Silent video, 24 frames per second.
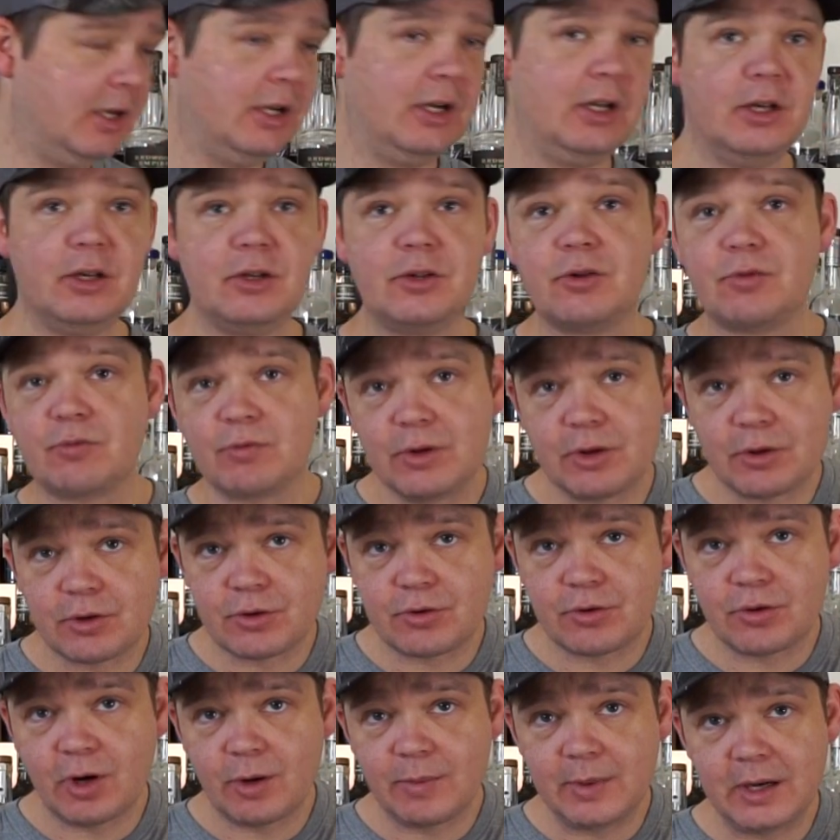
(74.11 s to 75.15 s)
And it is a real
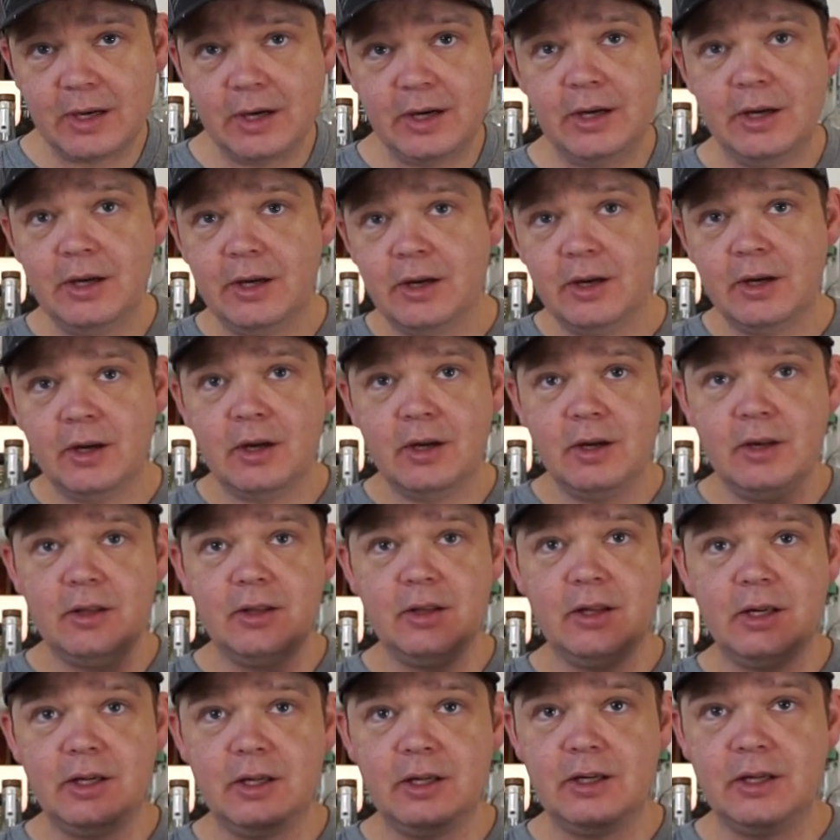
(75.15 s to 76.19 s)
strawberry.
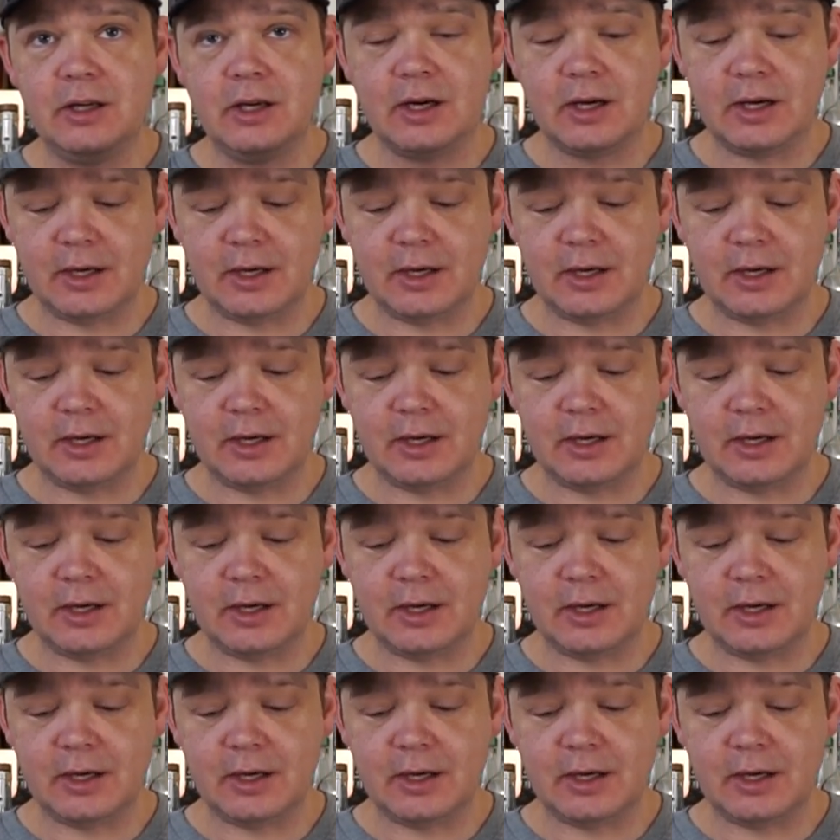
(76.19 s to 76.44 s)
The,